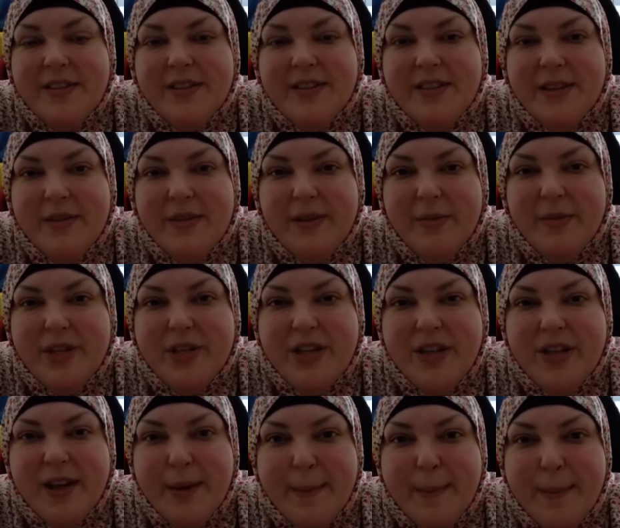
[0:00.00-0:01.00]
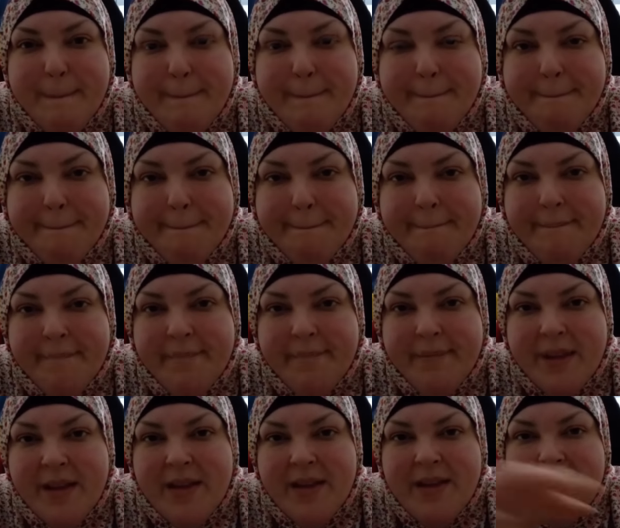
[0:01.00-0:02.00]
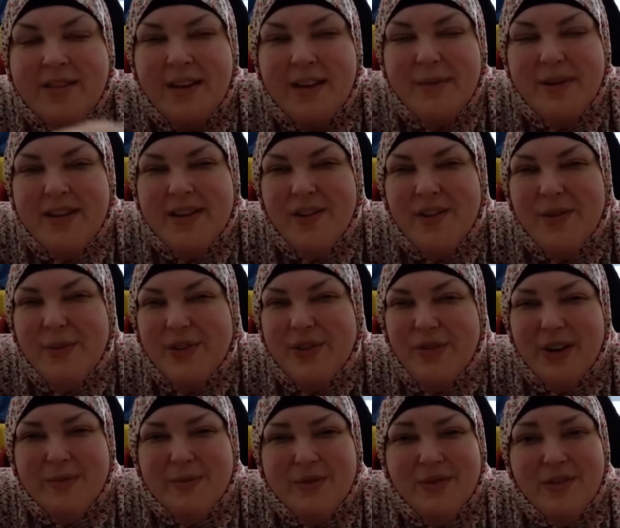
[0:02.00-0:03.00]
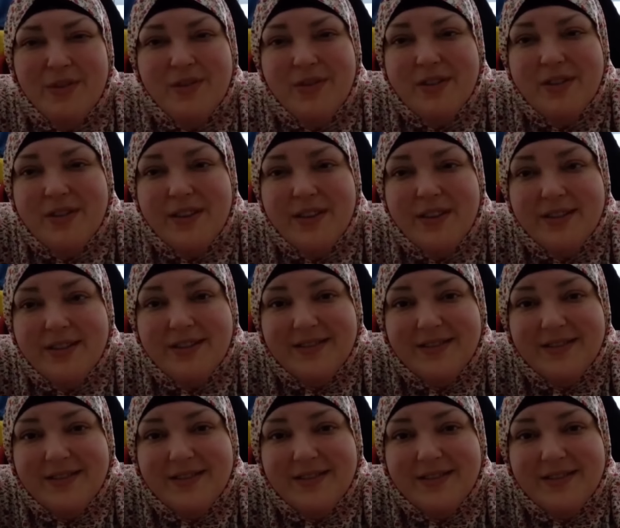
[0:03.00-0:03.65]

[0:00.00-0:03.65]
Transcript: I really appreciate that. Diamond, they don't prescribe strong drugs here.